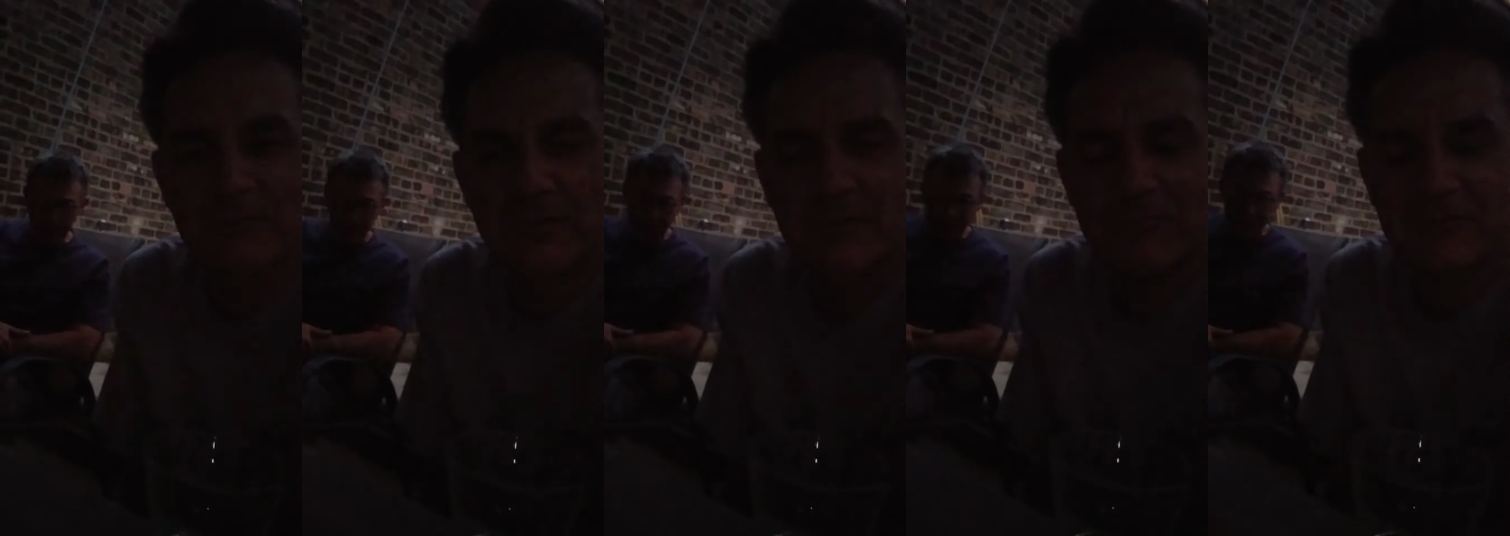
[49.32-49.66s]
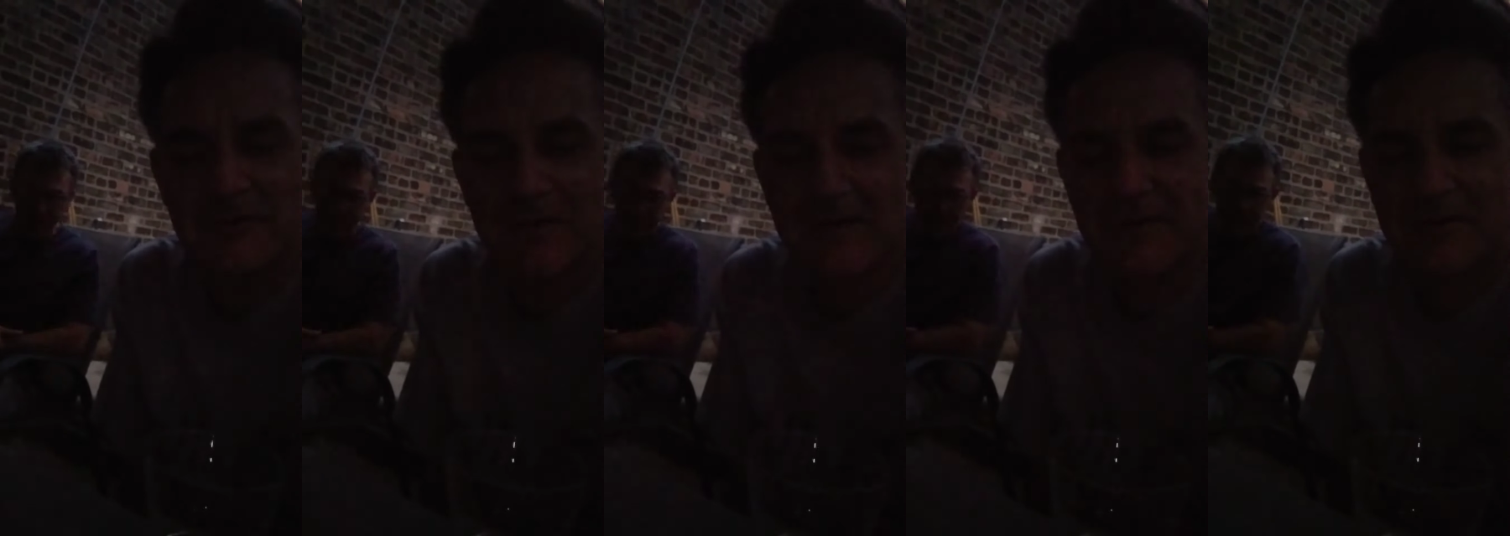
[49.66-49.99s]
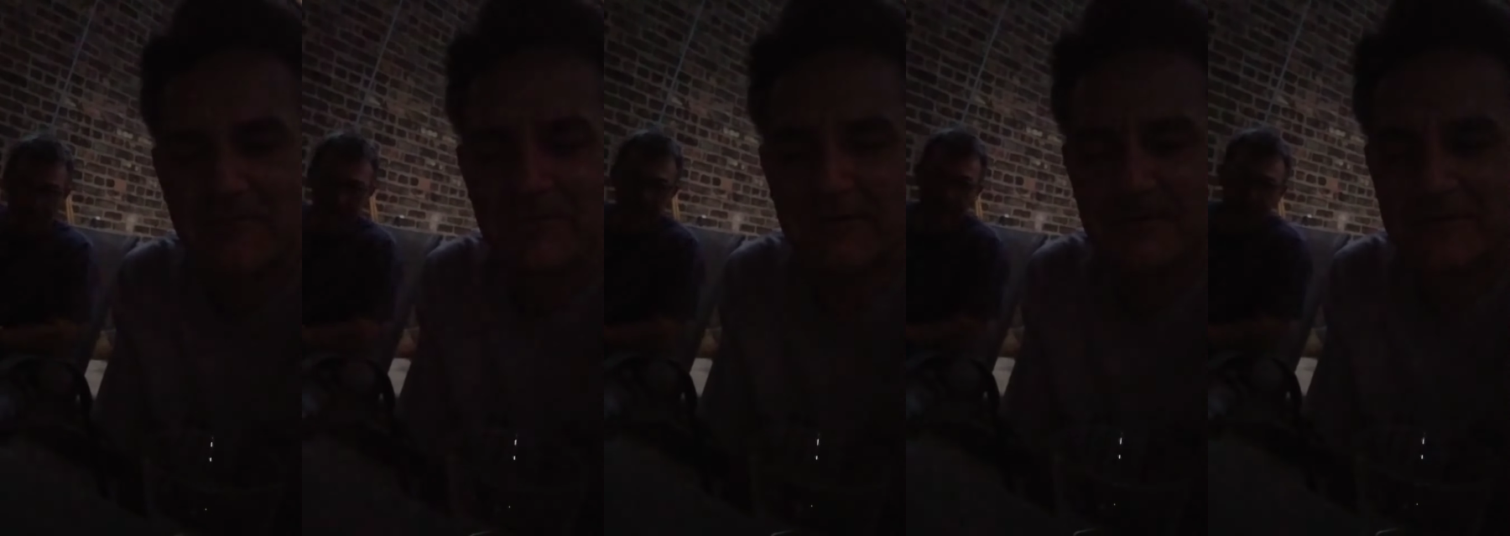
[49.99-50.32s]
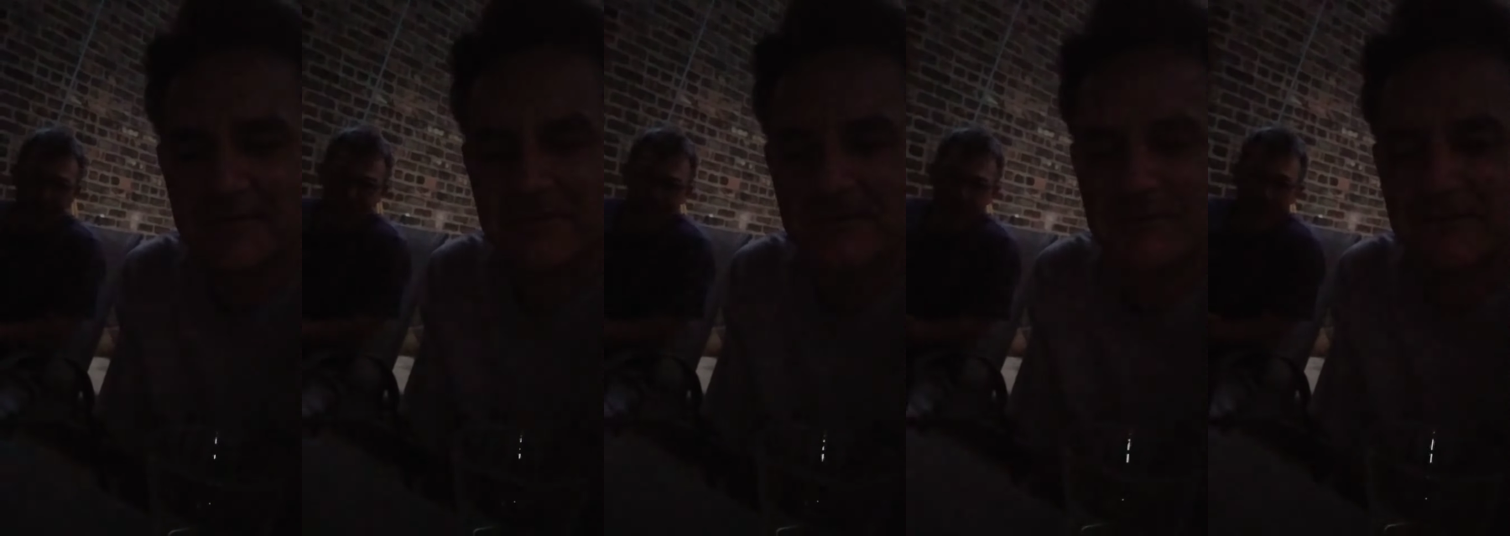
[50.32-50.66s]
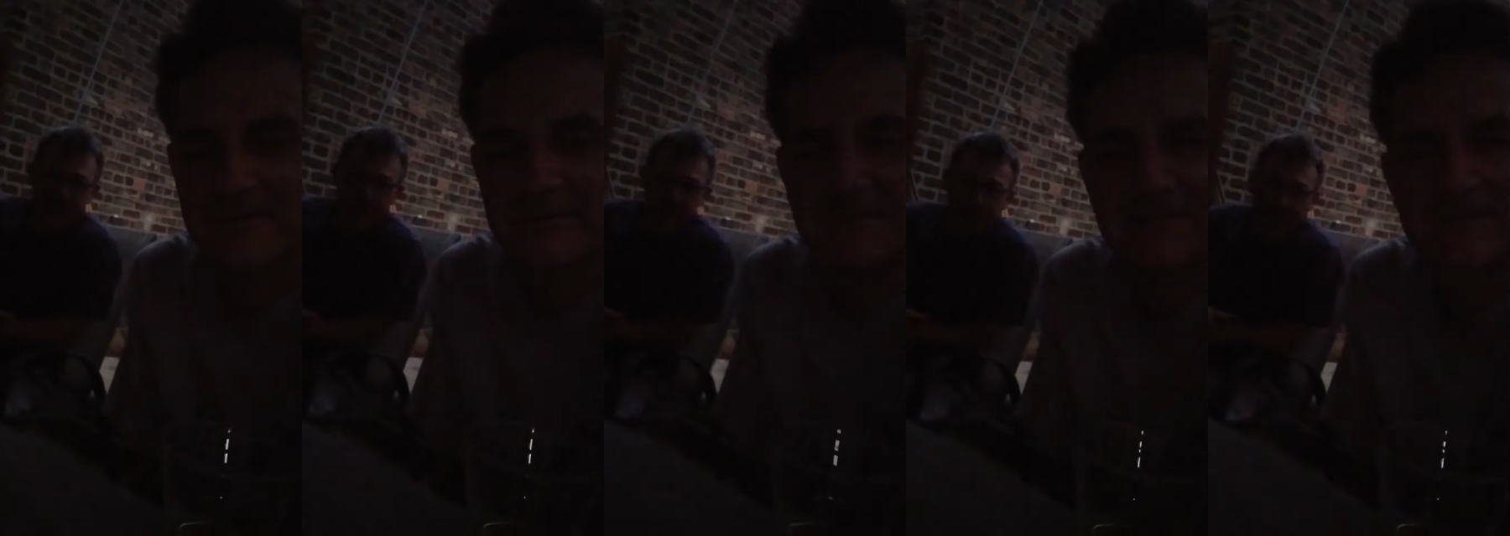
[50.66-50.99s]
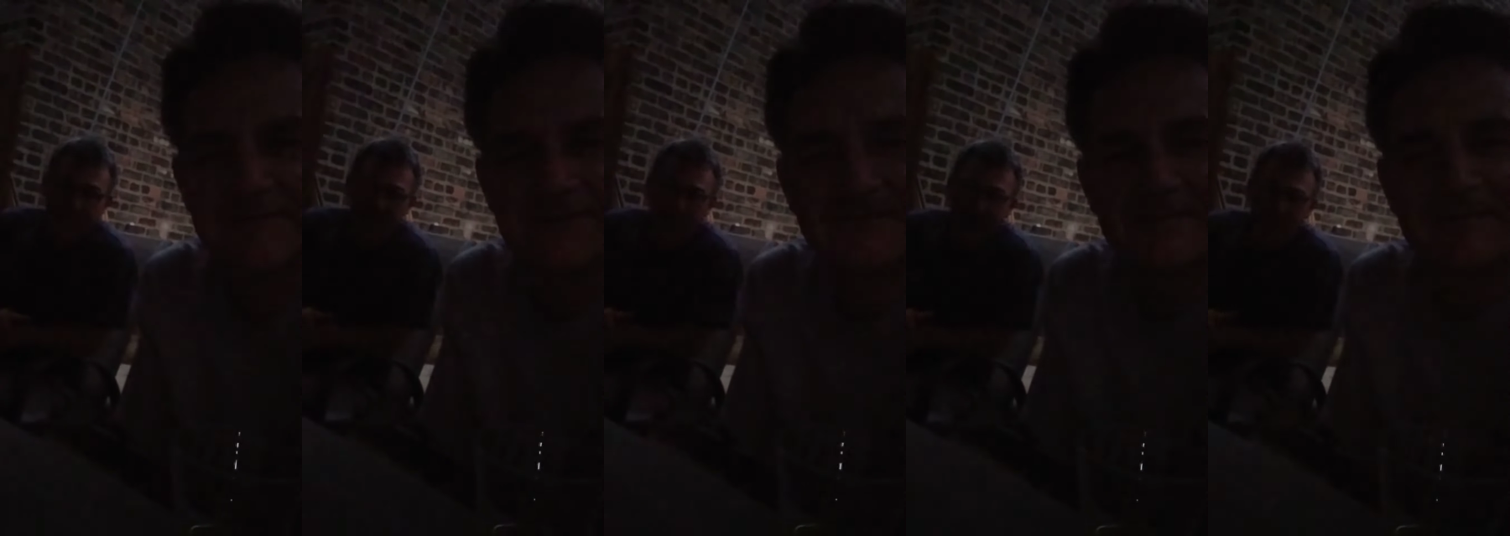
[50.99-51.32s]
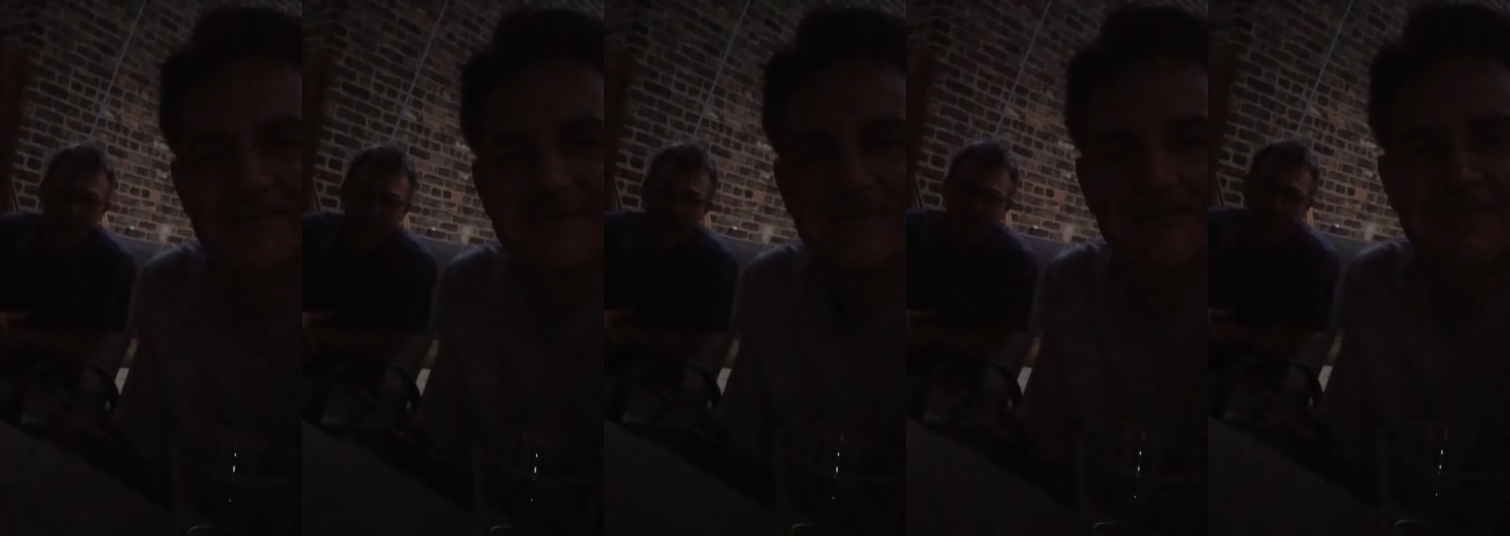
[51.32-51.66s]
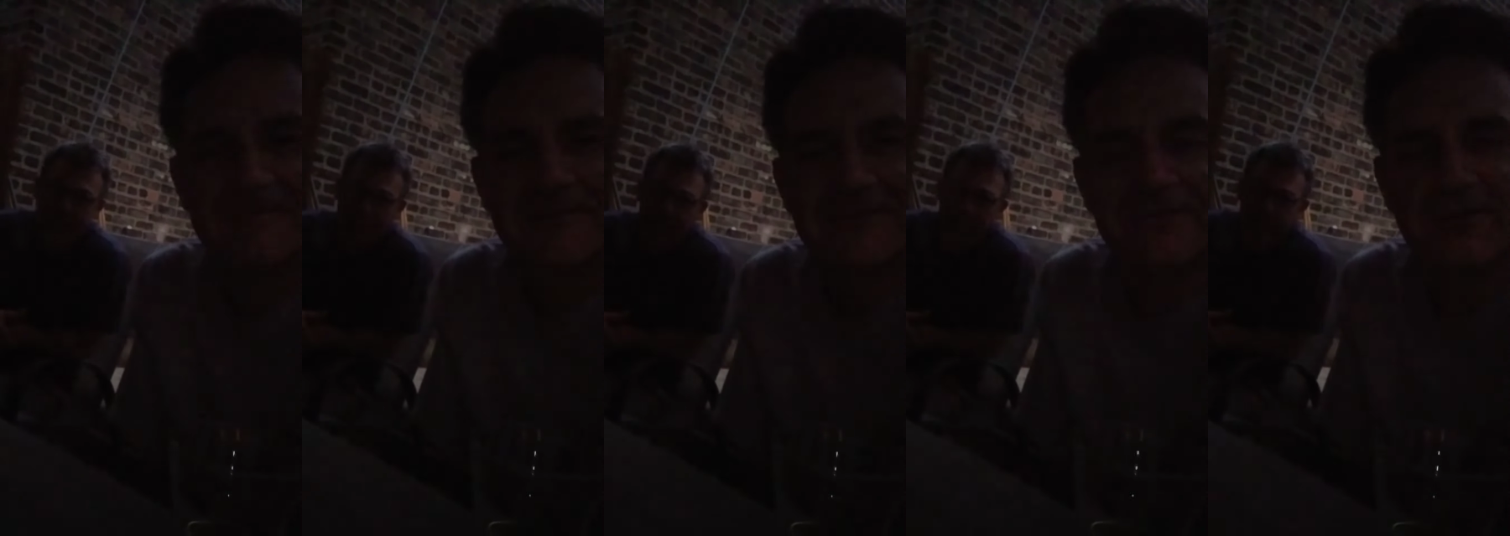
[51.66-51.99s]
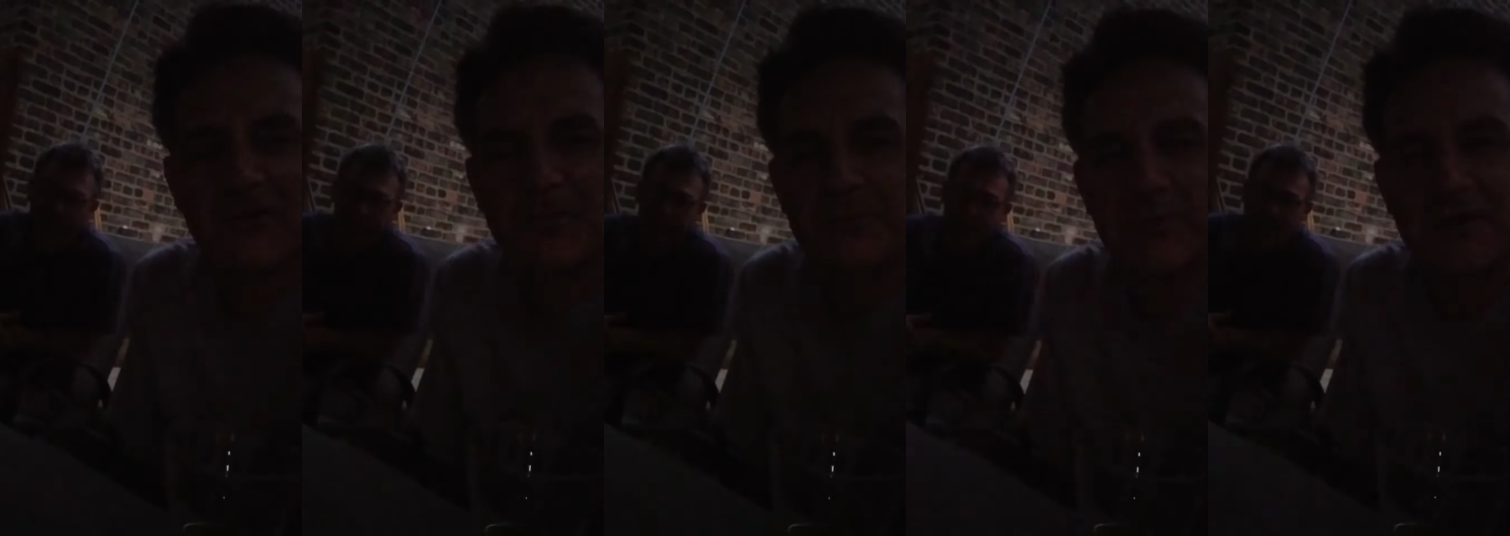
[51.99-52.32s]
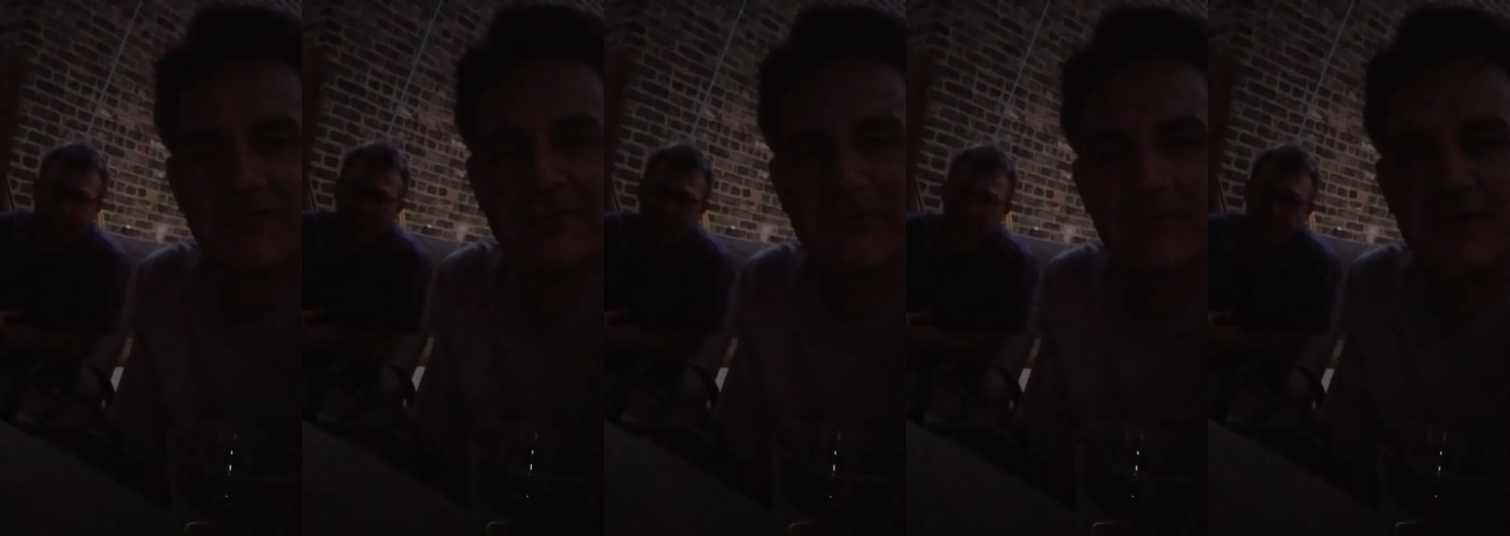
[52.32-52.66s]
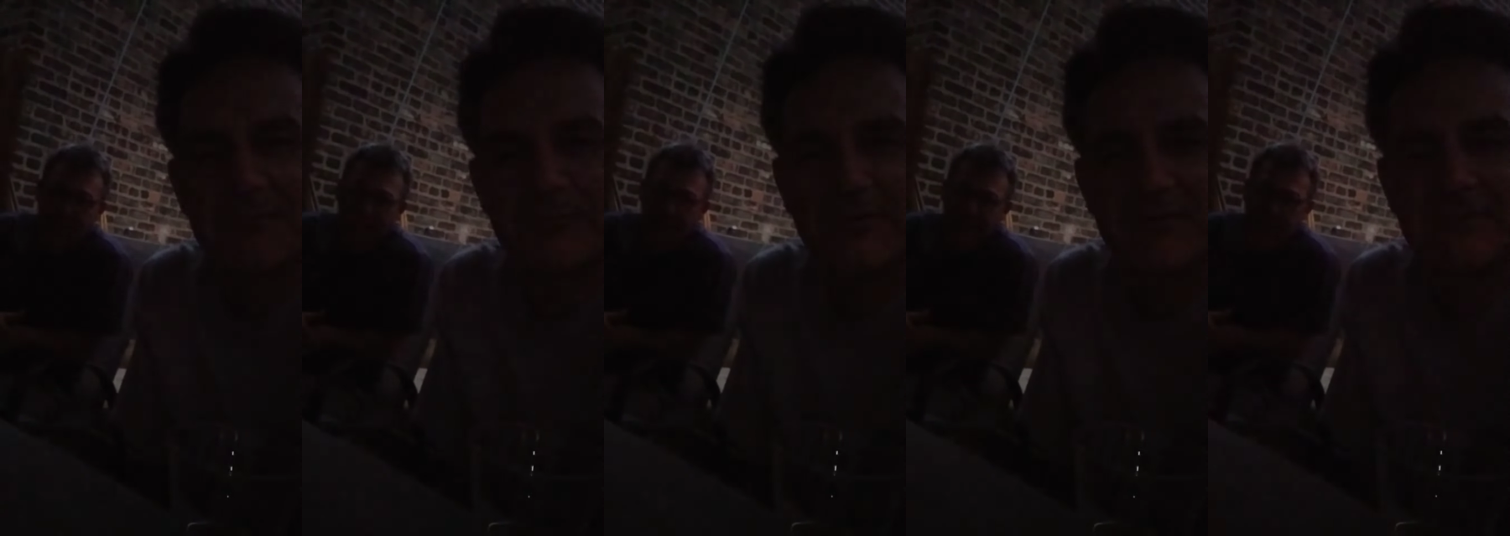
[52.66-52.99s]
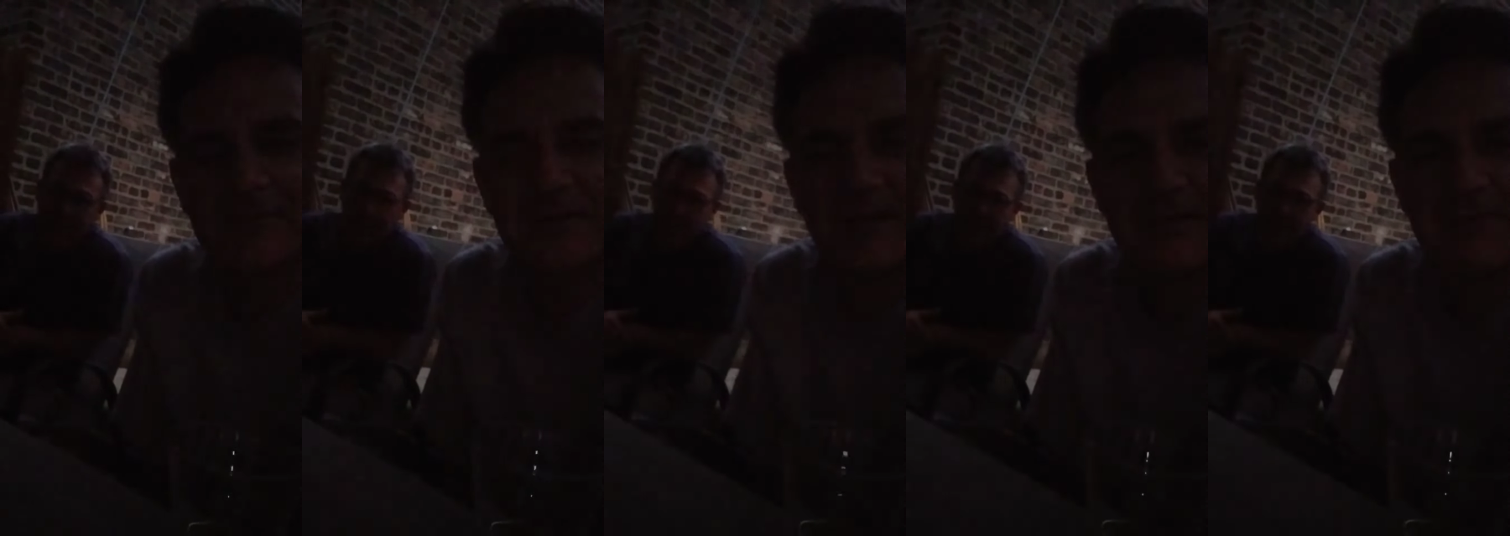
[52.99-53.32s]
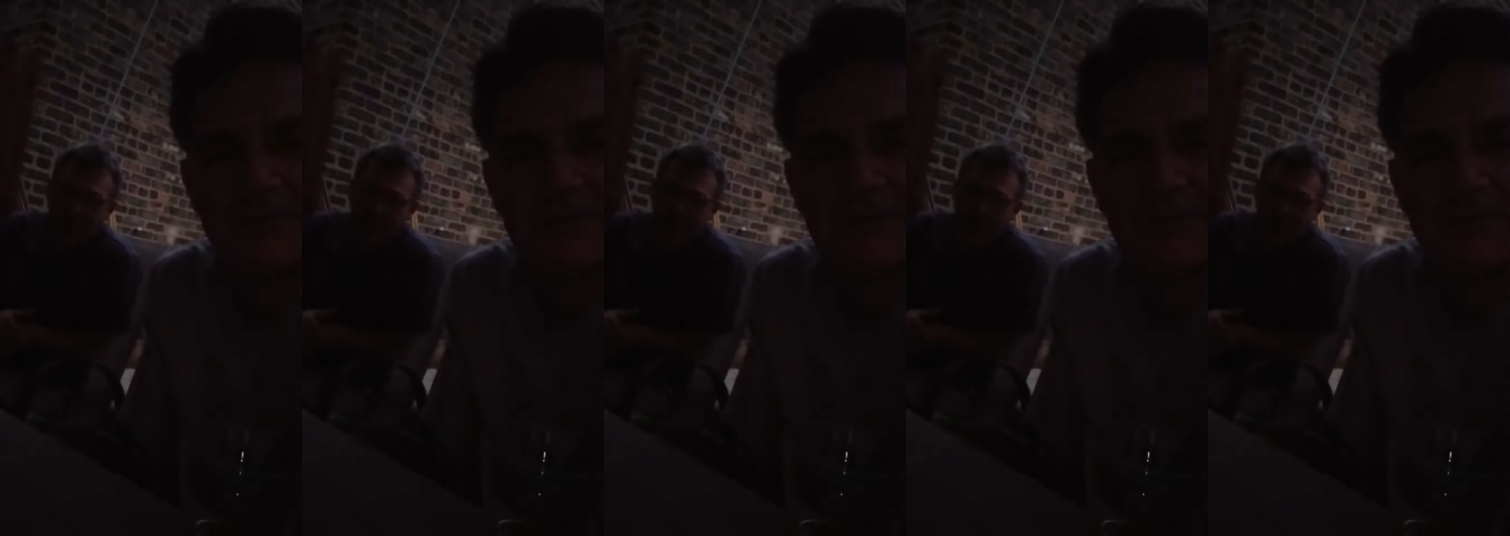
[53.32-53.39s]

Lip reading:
[unreadable: no face in view]